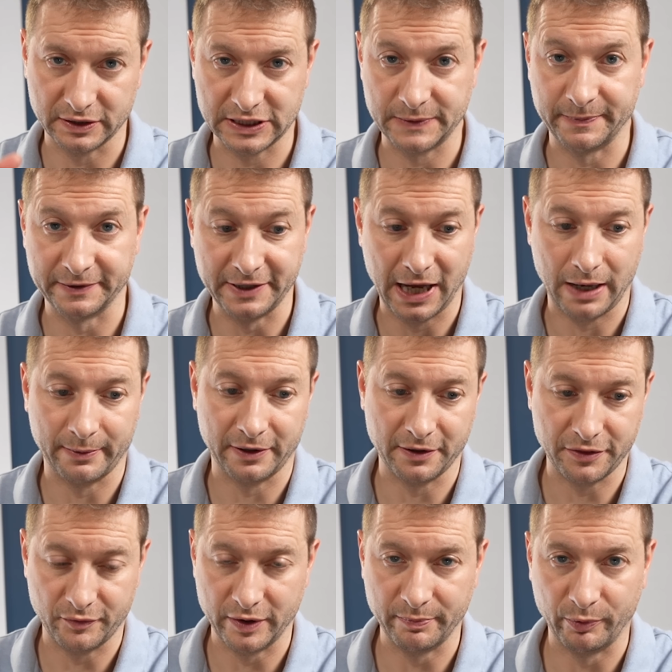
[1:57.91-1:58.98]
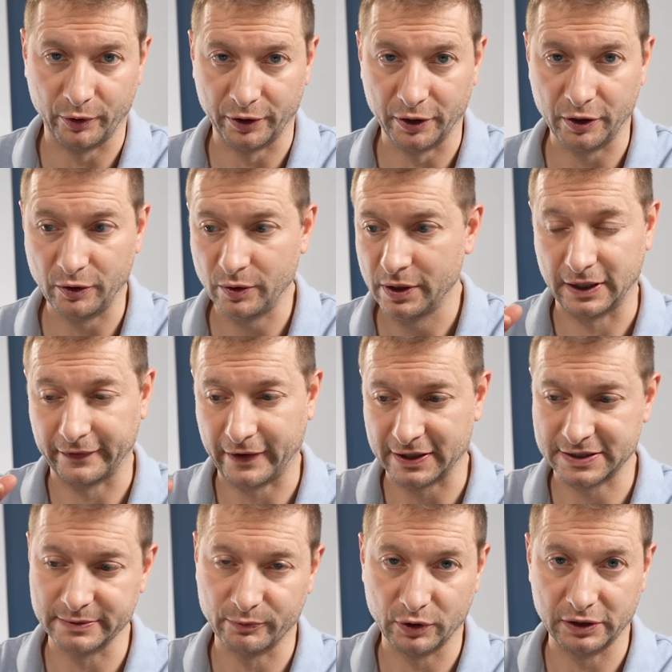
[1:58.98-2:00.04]
Speedometer 3.0. I've got
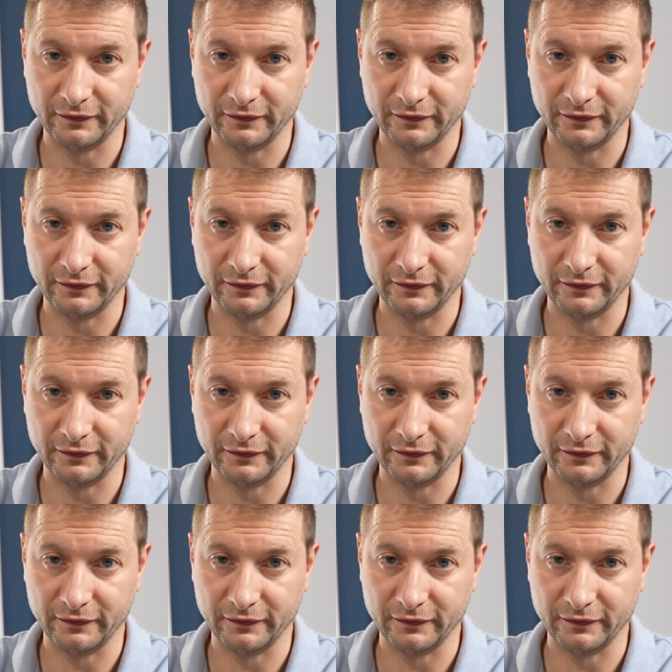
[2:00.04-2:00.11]
some more